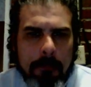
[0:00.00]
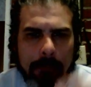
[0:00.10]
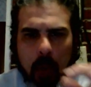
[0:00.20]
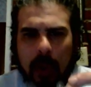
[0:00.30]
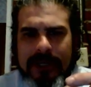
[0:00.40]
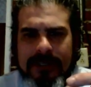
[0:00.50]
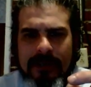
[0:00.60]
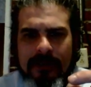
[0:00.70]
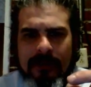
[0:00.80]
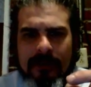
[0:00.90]
point
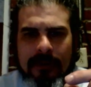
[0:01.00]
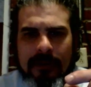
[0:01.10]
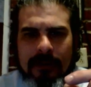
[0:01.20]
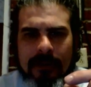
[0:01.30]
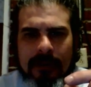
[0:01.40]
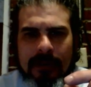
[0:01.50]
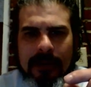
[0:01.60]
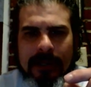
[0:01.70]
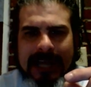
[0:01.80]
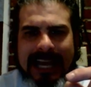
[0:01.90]

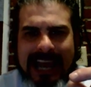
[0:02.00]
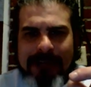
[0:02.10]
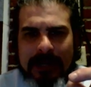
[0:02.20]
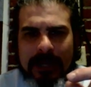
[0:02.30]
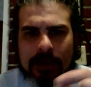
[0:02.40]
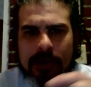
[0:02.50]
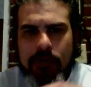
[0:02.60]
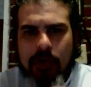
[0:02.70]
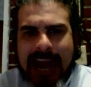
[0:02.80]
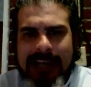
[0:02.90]
that has been either
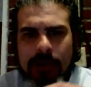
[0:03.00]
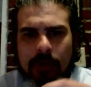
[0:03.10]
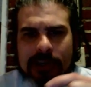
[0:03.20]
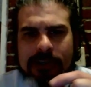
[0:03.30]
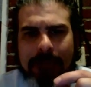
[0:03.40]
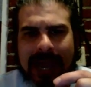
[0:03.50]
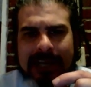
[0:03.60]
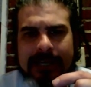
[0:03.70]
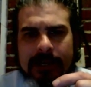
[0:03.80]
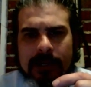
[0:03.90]
contracted or
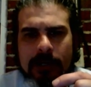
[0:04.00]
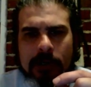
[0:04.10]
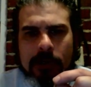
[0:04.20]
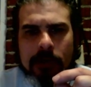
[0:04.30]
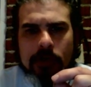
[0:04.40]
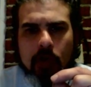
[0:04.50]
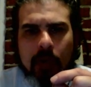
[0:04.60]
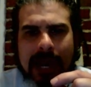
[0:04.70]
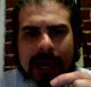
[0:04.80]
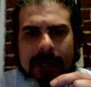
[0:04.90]
expanded to
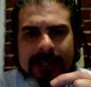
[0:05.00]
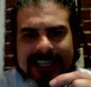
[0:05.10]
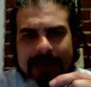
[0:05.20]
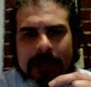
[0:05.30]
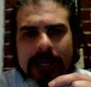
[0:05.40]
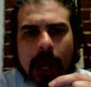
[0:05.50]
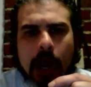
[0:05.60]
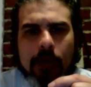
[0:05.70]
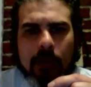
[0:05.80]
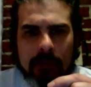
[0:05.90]
a seemingly
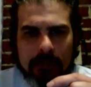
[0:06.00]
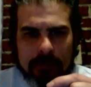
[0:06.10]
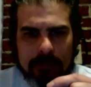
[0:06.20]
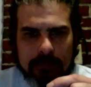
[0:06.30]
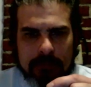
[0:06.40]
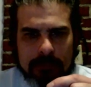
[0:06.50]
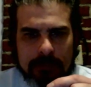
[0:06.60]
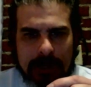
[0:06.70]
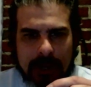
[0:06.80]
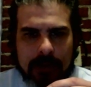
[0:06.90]
other
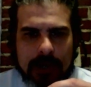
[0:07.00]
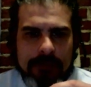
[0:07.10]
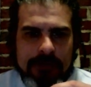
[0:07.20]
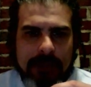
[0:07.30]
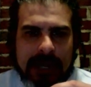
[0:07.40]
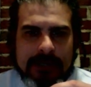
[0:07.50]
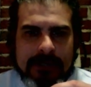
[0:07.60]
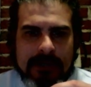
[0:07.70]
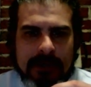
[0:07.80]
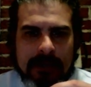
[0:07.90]
area of
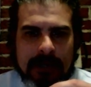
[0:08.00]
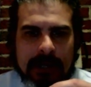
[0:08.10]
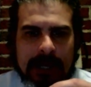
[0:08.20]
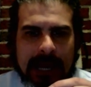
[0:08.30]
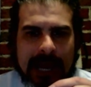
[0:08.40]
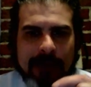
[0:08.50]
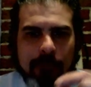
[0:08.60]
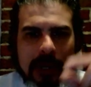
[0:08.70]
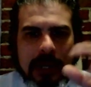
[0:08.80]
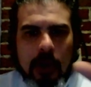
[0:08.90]
space. And if
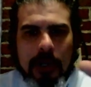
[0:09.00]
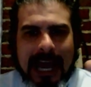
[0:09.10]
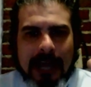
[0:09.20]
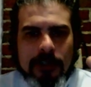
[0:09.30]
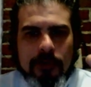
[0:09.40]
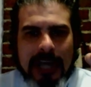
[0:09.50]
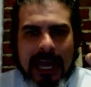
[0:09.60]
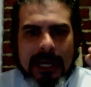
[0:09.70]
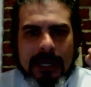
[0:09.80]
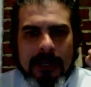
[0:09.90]
we learn how to
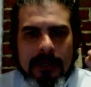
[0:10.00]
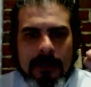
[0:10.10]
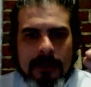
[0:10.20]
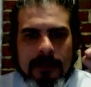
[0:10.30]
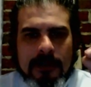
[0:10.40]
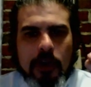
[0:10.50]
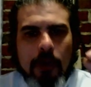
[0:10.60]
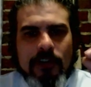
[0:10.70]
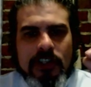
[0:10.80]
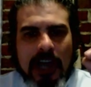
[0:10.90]
take the
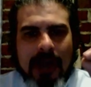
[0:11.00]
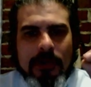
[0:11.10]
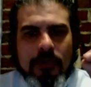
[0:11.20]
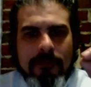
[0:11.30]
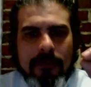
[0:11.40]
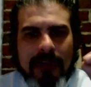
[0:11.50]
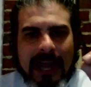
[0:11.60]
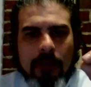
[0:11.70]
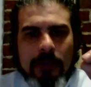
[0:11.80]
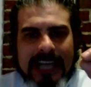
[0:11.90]
surface geometry of a
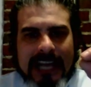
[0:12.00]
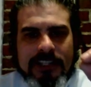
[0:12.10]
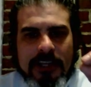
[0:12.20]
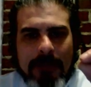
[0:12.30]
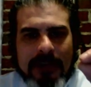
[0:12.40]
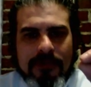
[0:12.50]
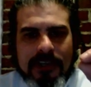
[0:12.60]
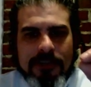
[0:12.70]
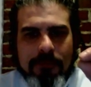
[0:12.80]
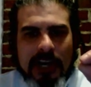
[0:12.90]
flower, which has geometric
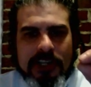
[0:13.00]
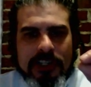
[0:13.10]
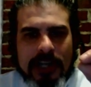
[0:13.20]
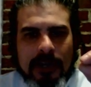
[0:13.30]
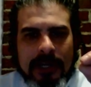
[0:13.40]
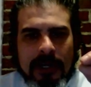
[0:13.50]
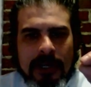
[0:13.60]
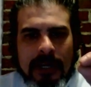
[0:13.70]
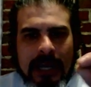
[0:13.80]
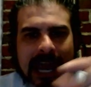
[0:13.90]
expressions on it,
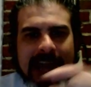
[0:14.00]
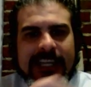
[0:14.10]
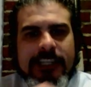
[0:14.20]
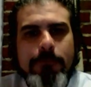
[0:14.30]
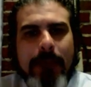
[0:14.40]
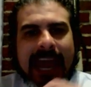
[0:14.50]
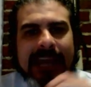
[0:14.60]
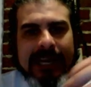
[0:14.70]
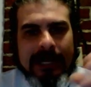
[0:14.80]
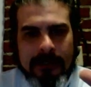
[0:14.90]
and
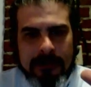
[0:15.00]
expand it,